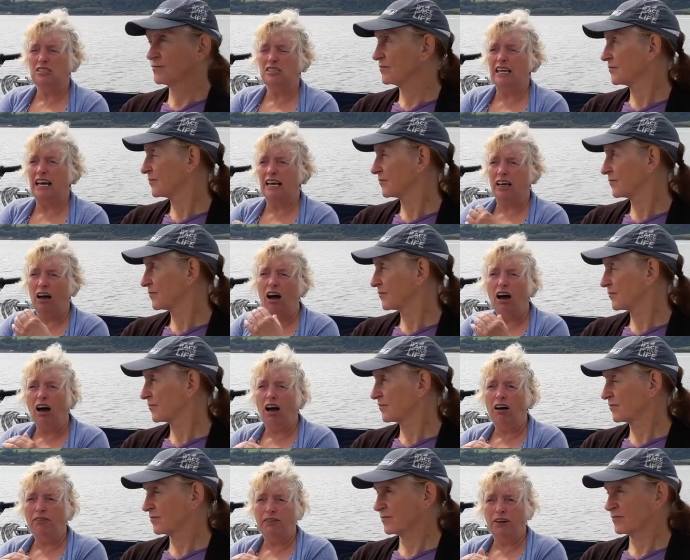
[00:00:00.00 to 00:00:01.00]
Speaker 1: just like
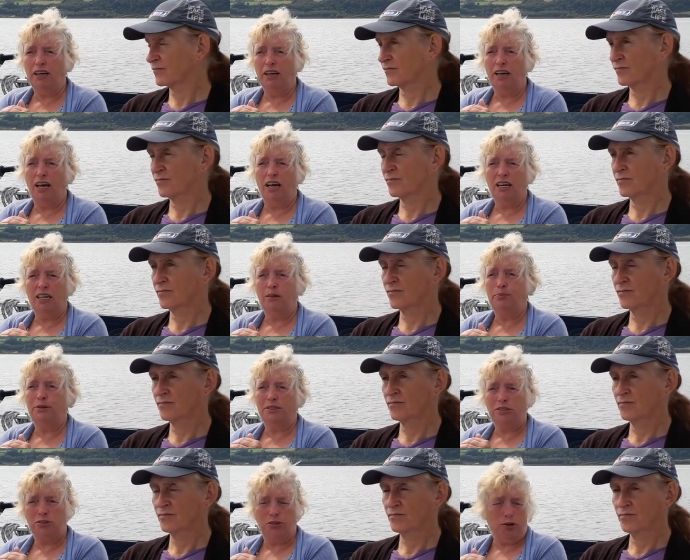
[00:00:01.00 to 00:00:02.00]
half a, a
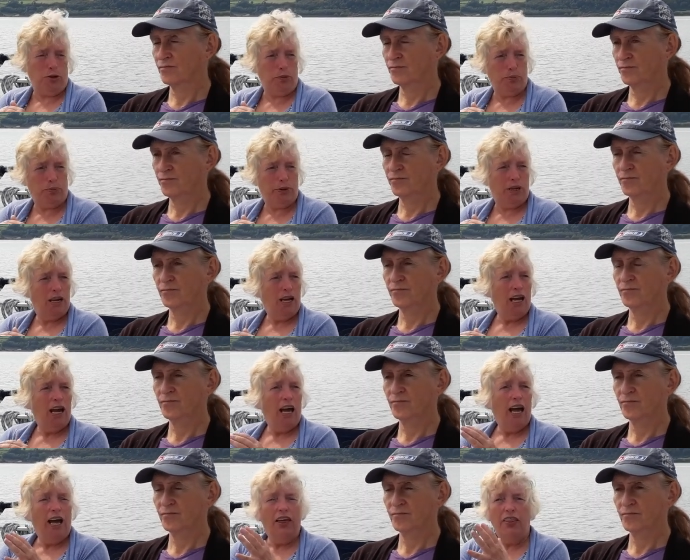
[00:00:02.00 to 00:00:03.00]
cup of soup,
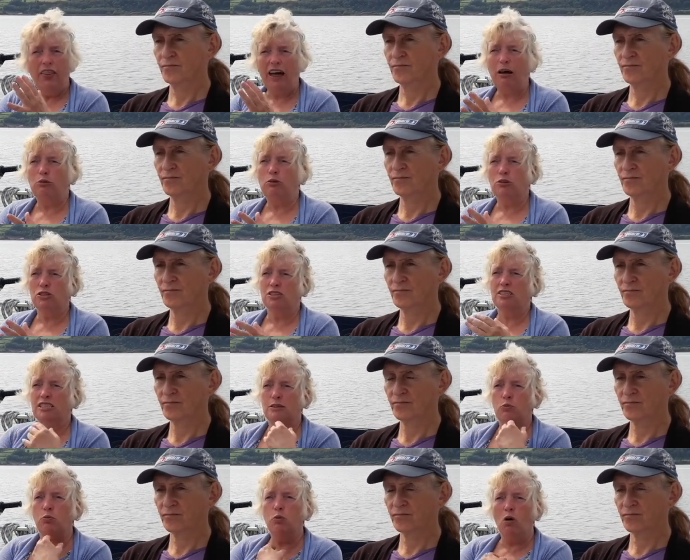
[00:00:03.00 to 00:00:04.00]
that will
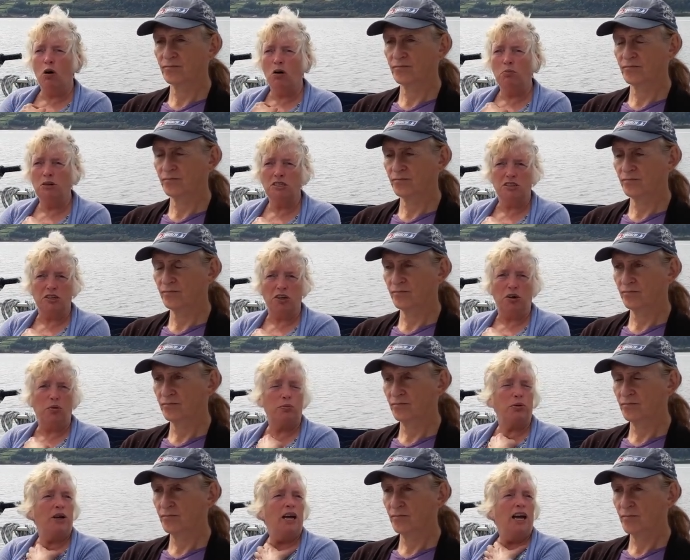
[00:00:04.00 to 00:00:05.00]
just warm us
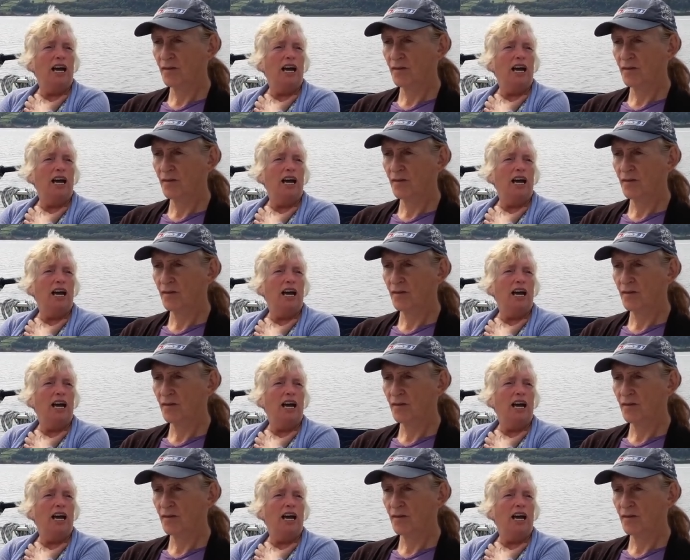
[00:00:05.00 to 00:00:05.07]
up.